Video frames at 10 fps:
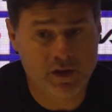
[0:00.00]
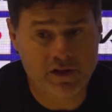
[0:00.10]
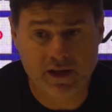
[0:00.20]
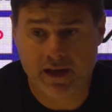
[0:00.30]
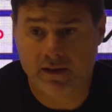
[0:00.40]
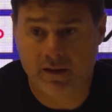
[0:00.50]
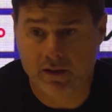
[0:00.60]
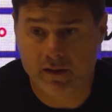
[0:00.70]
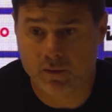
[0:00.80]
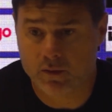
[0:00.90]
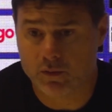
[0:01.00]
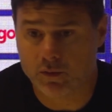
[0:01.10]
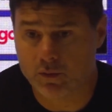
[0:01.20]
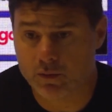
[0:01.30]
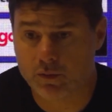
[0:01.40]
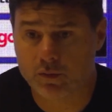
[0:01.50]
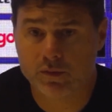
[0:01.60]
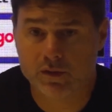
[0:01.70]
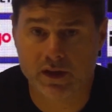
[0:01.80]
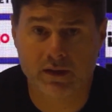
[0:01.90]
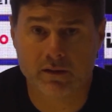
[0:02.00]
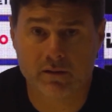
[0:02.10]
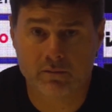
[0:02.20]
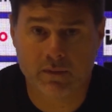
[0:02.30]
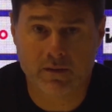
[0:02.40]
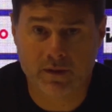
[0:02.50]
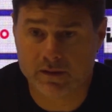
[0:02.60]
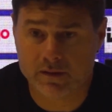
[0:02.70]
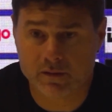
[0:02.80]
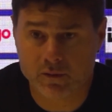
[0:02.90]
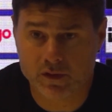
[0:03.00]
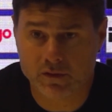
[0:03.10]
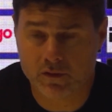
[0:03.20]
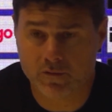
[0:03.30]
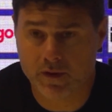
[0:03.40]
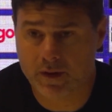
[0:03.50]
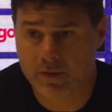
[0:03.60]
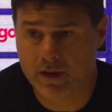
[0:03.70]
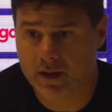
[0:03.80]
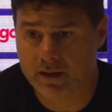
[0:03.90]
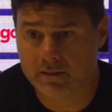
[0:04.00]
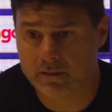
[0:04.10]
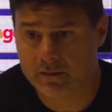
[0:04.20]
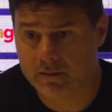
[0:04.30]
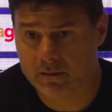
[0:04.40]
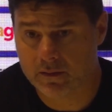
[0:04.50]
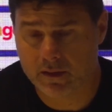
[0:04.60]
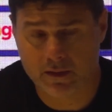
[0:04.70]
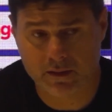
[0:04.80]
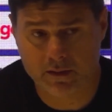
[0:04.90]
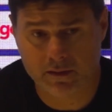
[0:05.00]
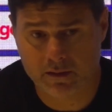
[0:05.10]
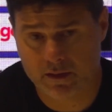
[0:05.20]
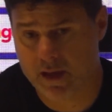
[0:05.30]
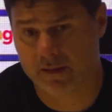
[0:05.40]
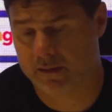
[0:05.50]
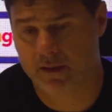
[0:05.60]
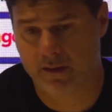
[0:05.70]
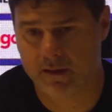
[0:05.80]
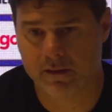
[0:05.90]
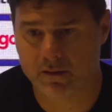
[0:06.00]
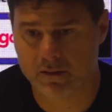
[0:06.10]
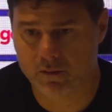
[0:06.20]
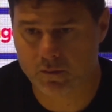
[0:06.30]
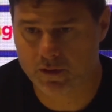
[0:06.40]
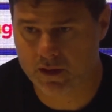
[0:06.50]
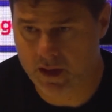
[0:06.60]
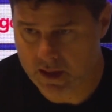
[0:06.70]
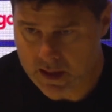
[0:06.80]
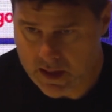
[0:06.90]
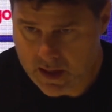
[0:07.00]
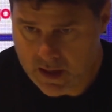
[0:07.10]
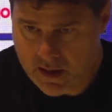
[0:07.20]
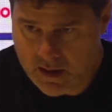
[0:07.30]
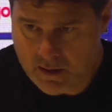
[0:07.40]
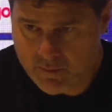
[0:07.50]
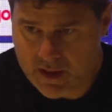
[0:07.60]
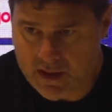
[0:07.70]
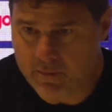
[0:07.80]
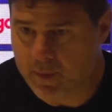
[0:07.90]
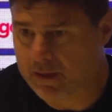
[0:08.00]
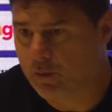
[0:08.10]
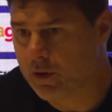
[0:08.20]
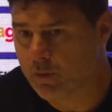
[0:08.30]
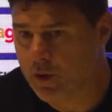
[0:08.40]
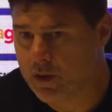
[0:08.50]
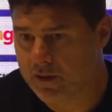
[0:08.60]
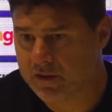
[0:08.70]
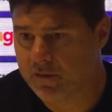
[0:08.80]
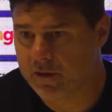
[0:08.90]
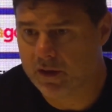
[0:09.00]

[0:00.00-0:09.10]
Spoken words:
really sad. I think I want to send my best wishes to the family. And yes, I think it was a big impact when we received